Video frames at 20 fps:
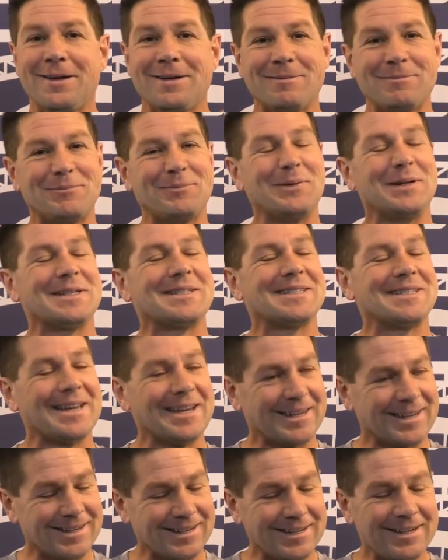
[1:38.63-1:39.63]
But
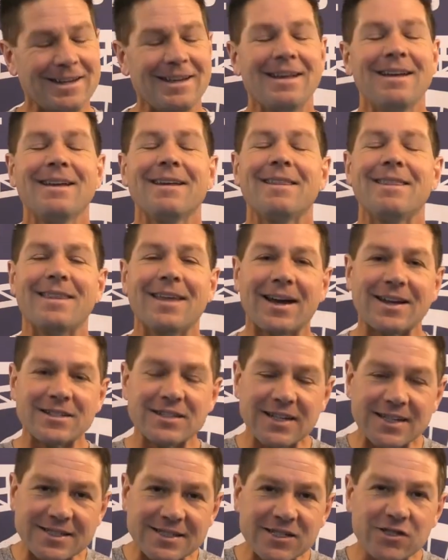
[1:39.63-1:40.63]
second, that's
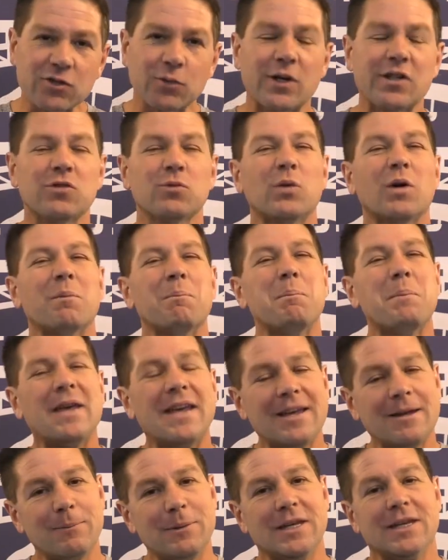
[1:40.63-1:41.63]
a situation where
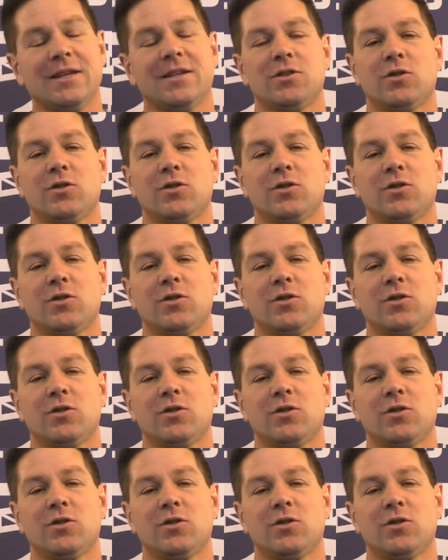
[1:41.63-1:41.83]
maybe